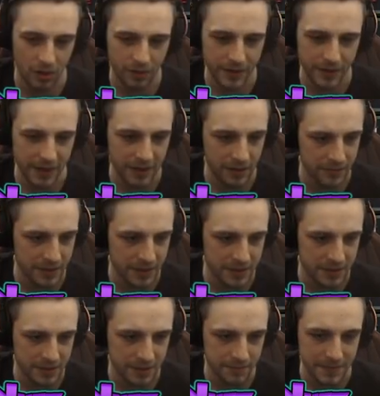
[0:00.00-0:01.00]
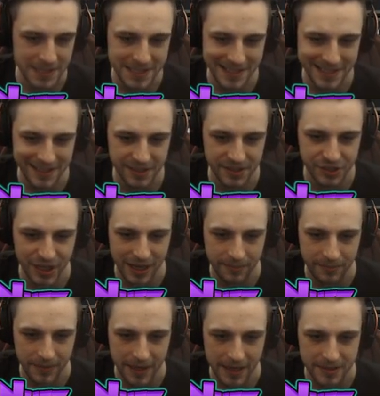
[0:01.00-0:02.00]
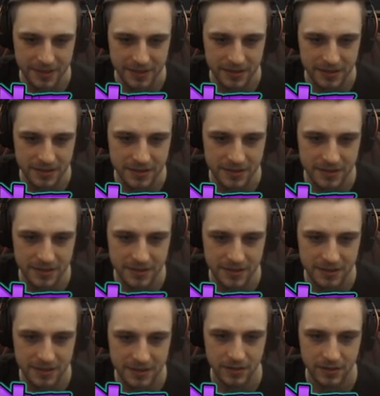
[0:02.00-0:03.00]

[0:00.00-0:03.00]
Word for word: Earth Element, Mystic Gem Essence,